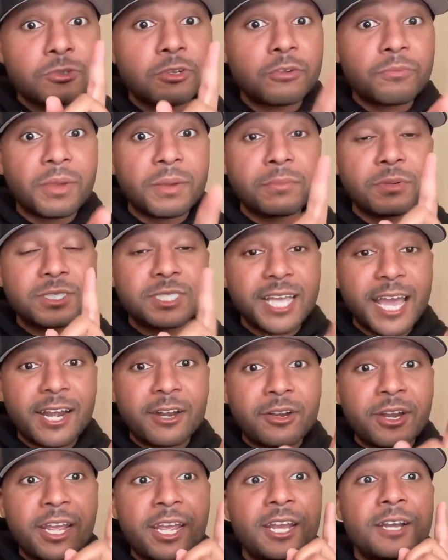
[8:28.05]
Remember,
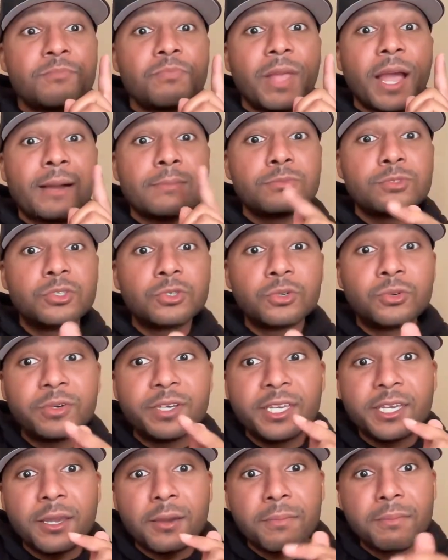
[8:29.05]
Saturday, I'm
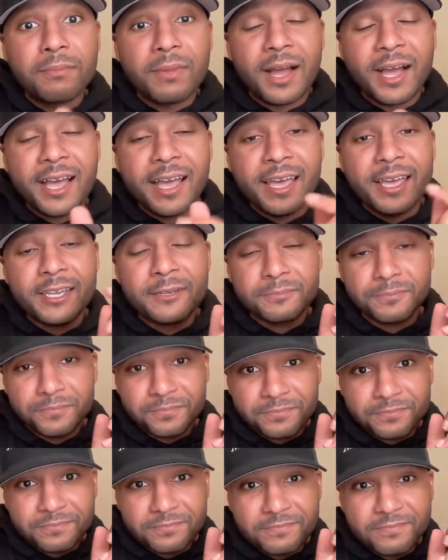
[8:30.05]
doing my
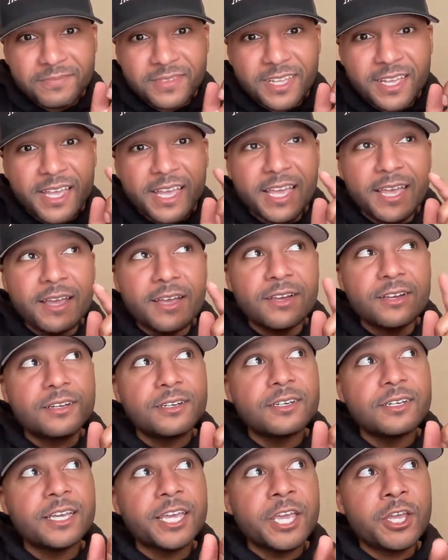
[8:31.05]

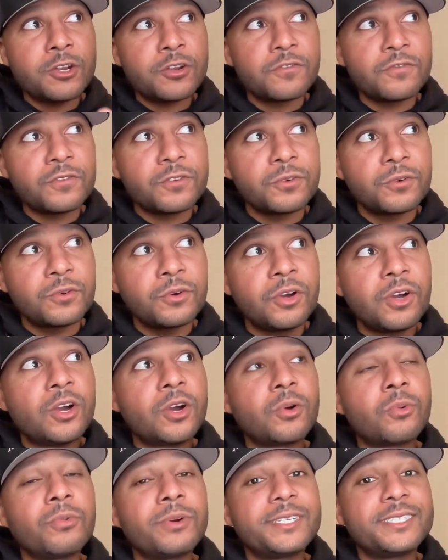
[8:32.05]
interview
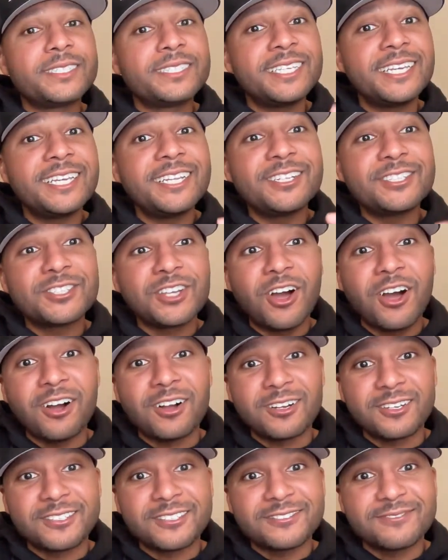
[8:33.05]
with Tita
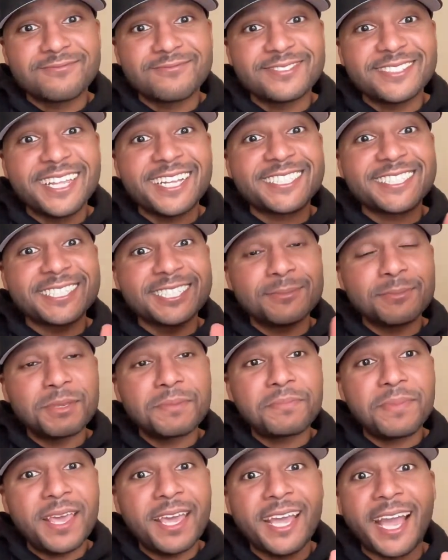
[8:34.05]
Talks. That's going to be
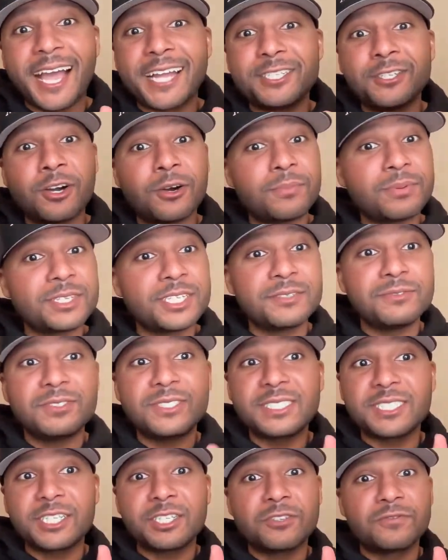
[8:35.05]
big. I don't believe
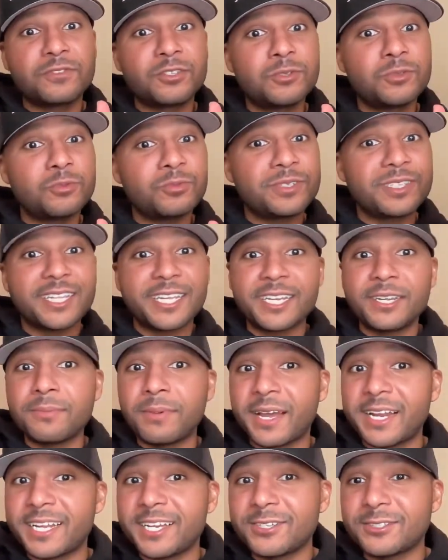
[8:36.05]
she's interviewed with
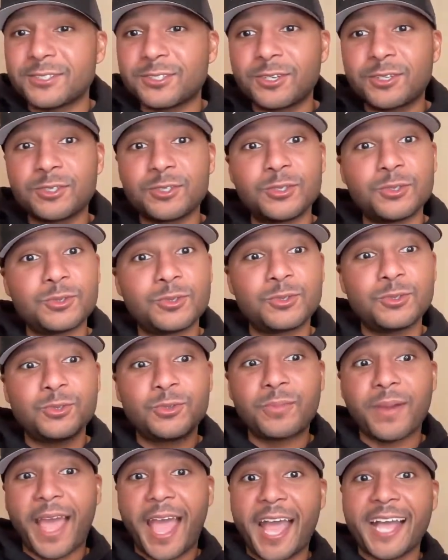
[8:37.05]
anybody else on
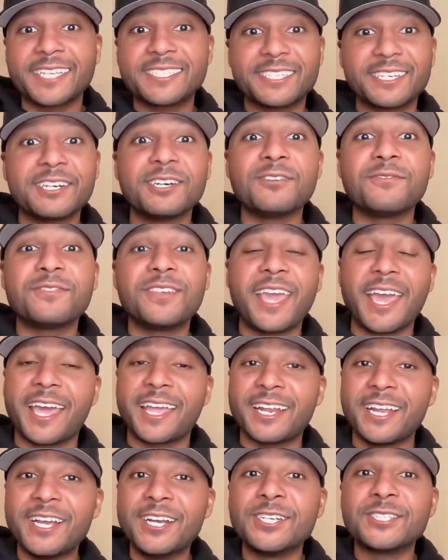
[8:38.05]
YouTube as of
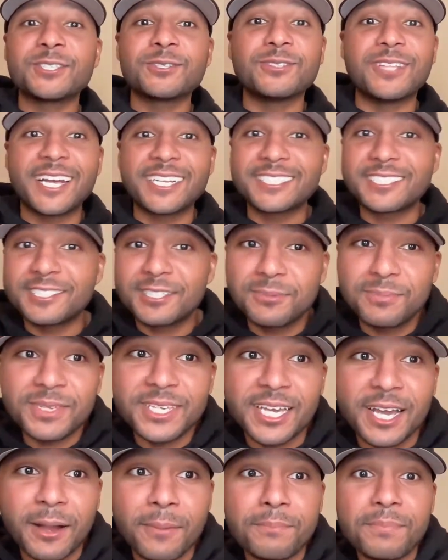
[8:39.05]
yet. So that's going to
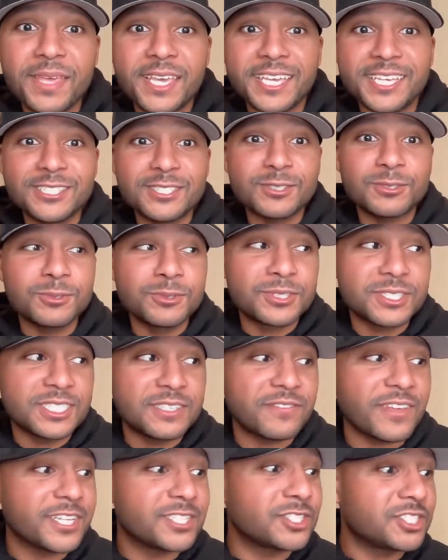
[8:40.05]
be a big
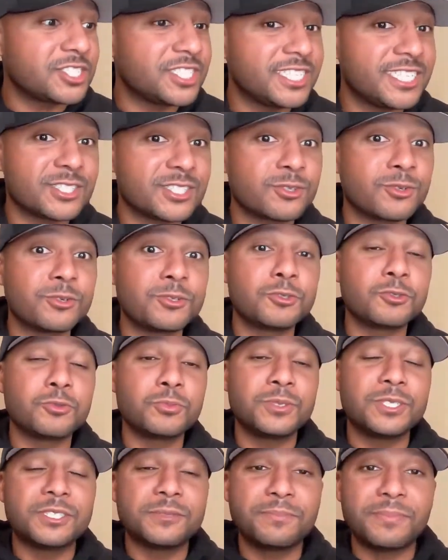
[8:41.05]
exclusive, and she is going to
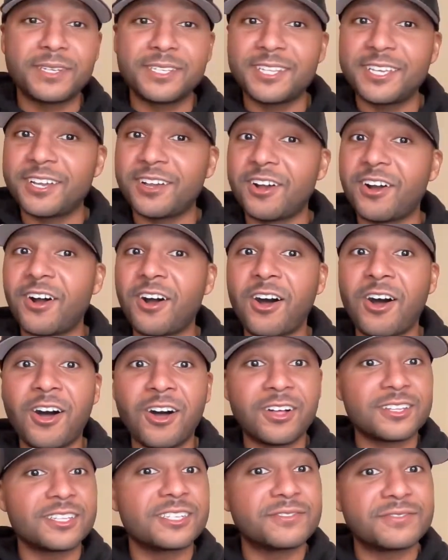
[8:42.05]
be spilling
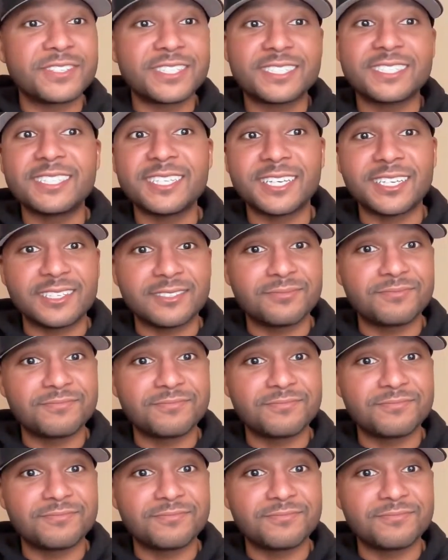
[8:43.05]
all of the tea.